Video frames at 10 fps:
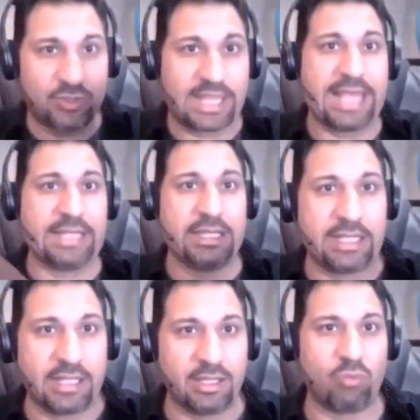and
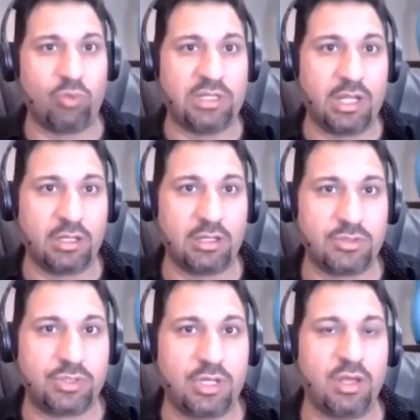scaling and the
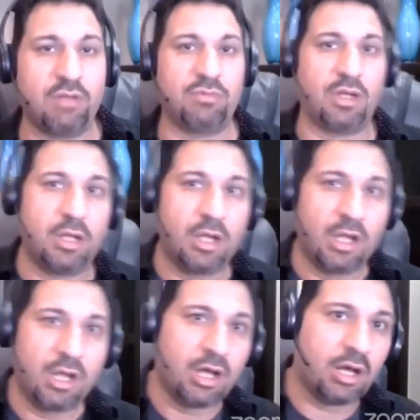redundancy of uh,
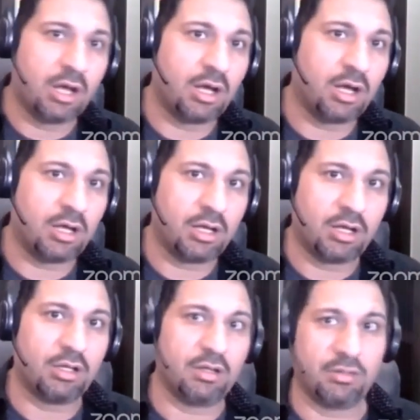uh, uh,
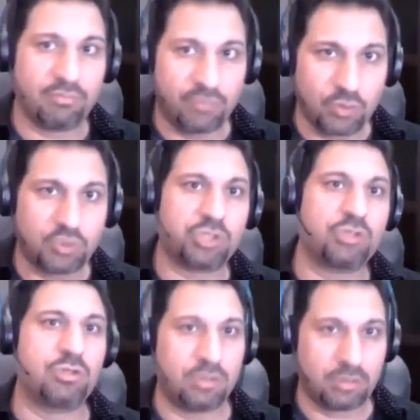uh,
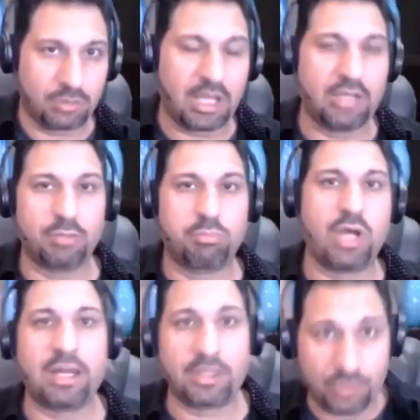future other
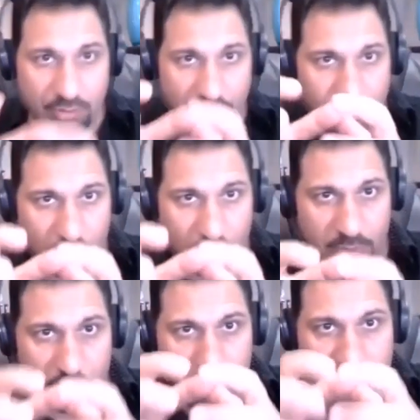products
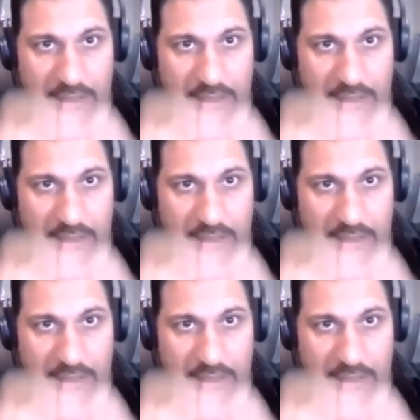from the